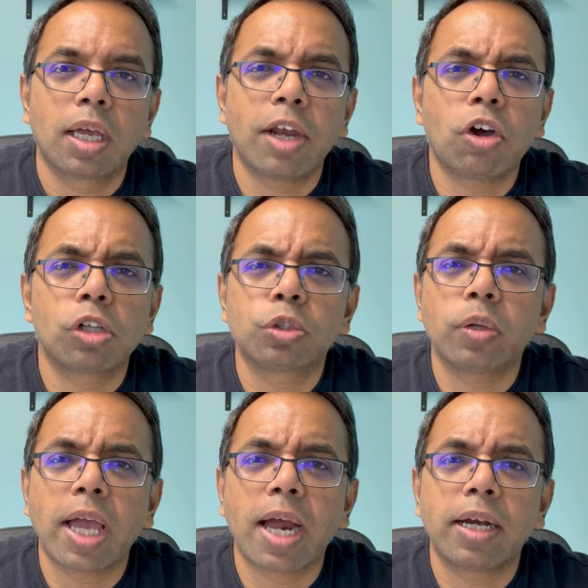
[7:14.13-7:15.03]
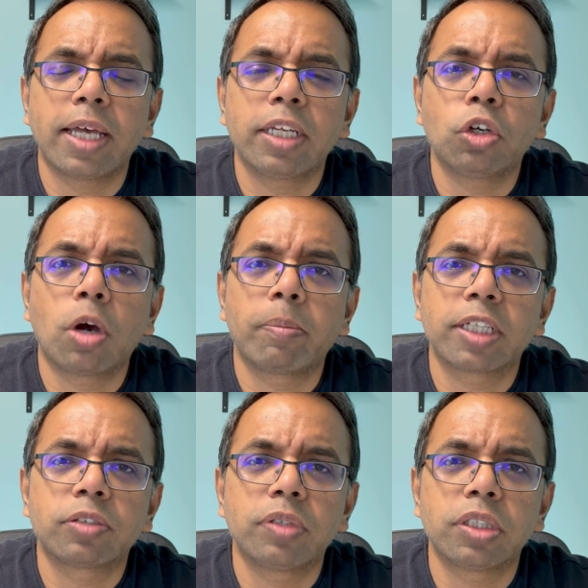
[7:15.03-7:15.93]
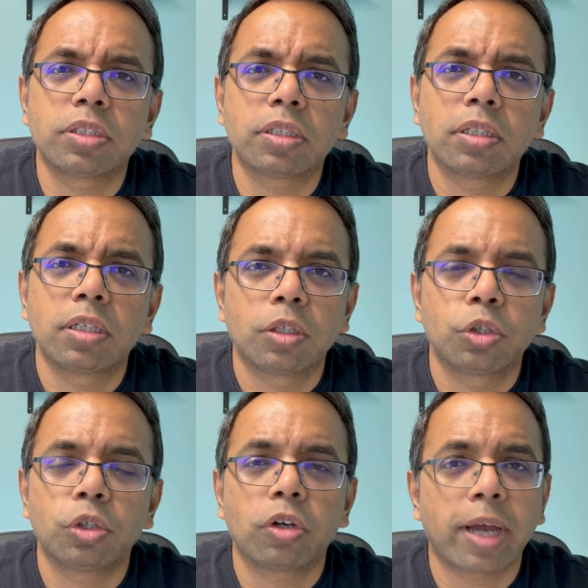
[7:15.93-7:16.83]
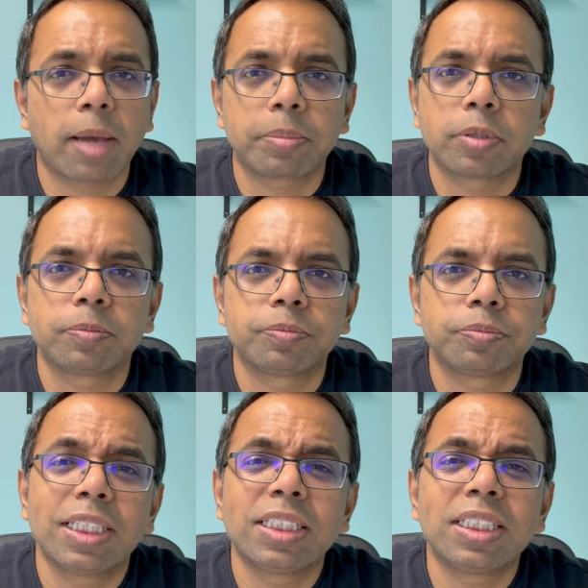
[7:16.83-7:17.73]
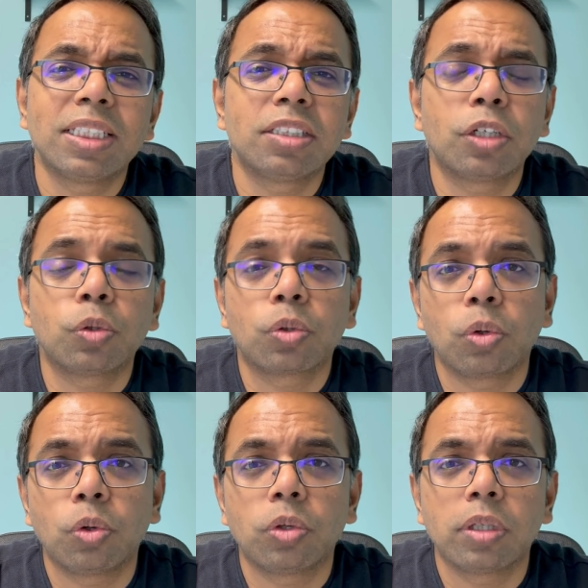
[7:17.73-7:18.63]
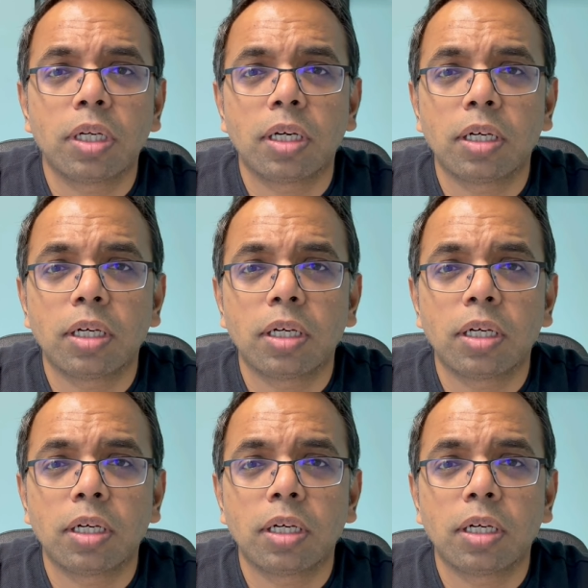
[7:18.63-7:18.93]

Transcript: and also add any complex feature to your app. It's easier to clone